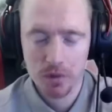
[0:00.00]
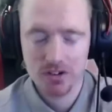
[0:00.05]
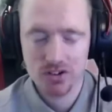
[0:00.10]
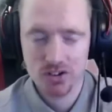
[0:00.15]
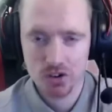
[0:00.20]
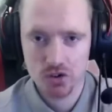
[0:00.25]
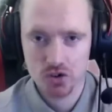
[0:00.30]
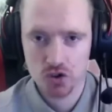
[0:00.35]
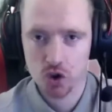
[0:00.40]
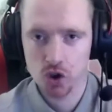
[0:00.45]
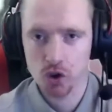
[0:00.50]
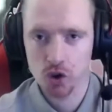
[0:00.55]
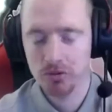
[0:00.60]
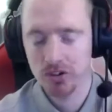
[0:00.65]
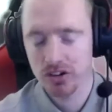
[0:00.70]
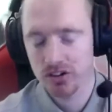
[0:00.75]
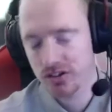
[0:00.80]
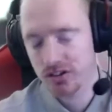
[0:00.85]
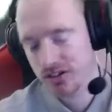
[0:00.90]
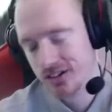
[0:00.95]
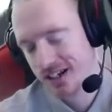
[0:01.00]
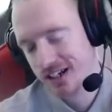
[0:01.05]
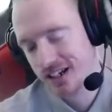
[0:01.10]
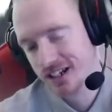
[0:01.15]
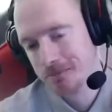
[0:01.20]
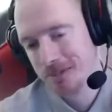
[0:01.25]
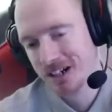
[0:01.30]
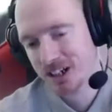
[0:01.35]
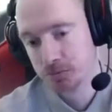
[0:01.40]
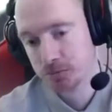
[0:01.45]
the tournament the
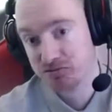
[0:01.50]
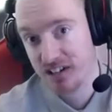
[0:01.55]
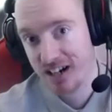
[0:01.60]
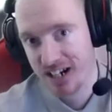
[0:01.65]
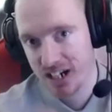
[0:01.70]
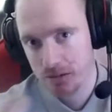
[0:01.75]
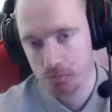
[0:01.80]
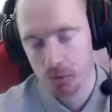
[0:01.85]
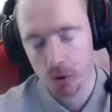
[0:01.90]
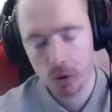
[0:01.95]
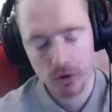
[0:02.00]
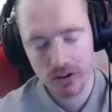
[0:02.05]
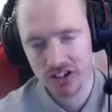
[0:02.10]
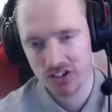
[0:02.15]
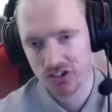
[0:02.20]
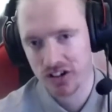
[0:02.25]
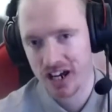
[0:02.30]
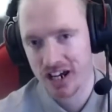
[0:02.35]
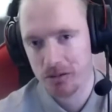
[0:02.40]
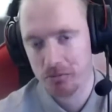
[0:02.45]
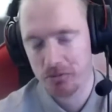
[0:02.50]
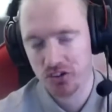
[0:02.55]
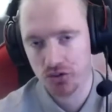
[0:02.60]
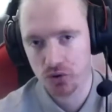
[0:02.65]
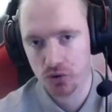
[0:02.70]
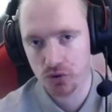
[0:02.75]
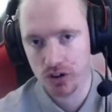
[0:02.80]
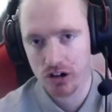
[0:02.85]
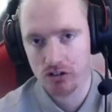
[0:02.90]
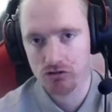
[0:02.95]
match prior, but this game he
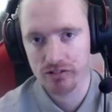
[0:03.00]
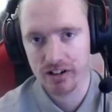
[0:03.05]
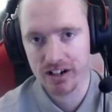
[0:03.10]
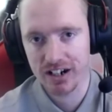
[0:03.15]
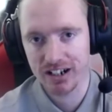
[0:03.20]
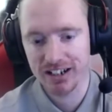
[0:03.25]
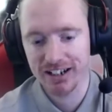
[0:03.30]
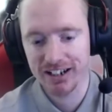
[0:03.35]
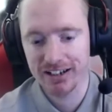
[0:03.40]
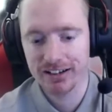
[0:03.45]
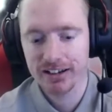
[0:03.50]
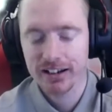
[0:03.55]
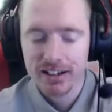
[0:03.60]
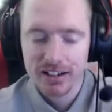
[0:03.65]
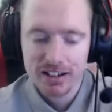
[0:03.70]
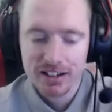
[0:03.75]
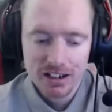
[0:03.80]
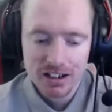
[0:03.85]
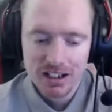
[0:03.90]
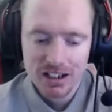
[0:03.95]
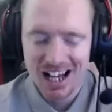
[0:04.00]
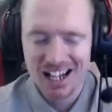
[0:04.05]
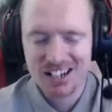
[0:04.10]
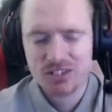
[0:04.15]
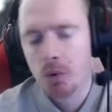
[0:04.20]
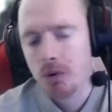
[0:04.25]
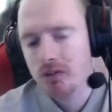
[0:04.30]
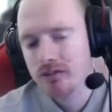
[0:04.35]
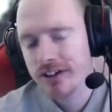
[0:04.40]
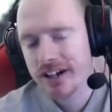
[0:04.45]
stood out really, and that's
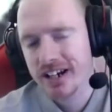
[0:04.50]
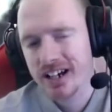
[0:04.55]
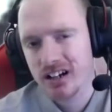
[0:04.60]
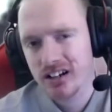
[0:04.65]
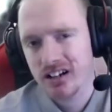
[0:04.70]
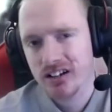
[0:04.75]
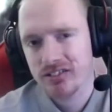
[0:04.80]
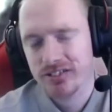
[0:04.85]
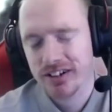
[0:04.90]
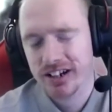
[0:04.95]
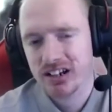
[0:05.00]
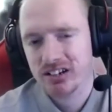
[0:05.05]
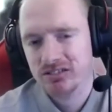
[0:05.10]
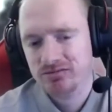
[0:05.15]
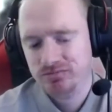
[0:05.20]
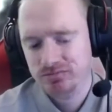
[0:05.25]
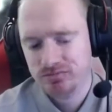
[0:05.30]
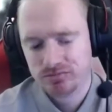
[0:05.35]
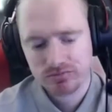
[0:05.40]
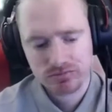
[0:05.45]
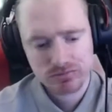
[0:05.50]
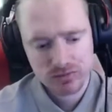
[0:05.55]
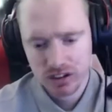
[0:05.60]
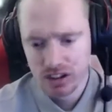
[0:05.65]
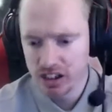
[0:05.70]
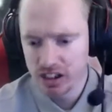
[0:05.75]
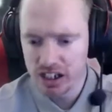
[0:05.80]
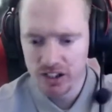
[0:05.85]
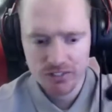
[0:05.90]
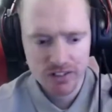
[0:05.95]
one thing I think.
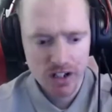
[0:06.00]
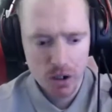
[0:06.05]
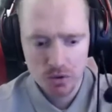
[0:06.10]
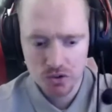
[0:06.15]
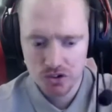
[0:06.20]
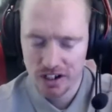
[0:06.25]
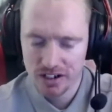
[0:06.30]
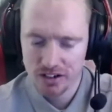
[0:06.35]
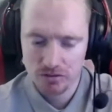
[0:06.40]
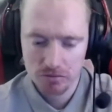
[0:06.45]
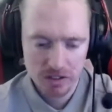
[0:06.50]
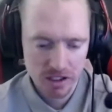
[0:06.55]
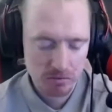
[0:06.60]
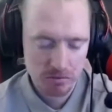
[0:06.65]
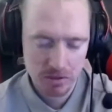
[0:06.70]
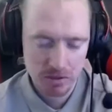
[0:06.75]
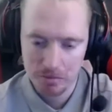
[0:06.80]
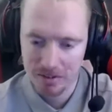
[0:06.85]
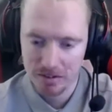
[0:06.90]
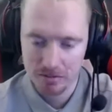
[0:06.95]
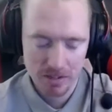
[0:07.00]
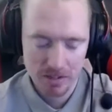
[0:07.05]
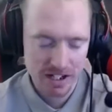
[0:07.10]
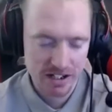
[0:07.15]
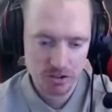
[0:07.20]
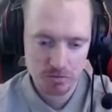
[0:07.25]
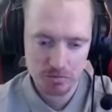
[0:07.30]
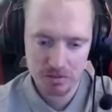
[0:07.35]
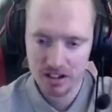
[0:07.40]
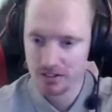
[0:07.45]
Even I was saying to me and my
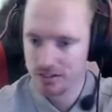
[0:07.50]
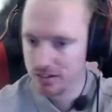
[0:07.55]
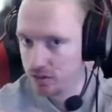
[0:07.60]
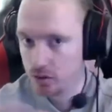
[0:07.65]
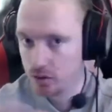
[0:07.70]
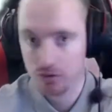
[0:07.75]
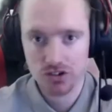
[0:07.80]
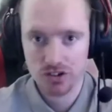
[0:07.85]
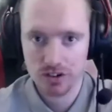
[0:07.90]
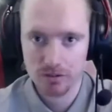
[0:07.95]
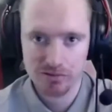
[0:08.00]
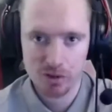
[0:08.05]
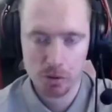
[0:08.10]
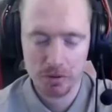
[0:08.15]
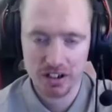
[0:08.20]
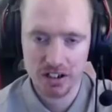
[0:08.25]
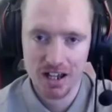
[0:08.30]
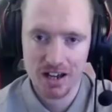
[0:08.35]
mates, and obviously probably